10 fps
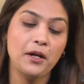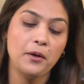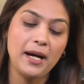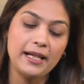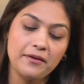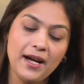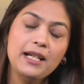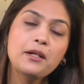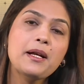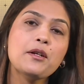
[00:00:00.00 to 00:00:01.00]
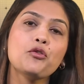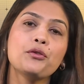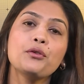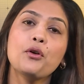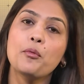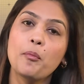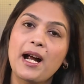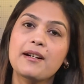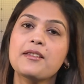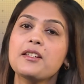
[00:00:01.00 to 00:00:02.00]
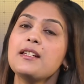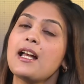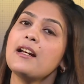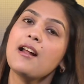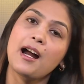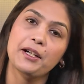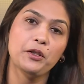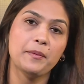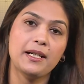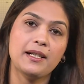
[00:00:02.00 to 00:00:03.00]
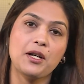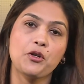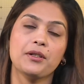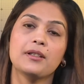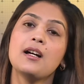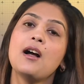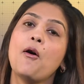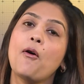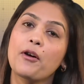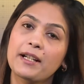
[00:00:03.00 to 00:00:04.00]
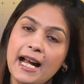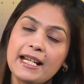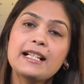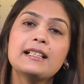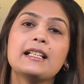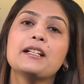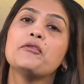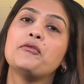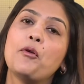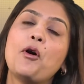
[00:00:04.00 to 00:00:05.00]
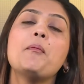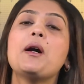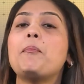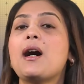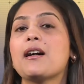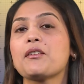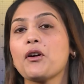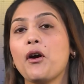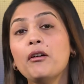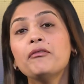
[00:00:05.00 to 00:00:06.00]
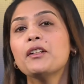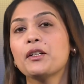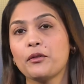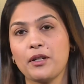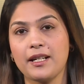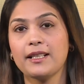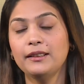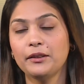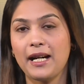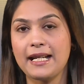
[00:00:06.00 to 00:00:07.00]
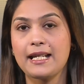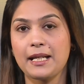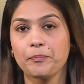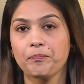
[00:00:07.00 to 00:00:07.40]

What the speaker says: while evaluation, comparison, and argumentation organically form a part of critical writing.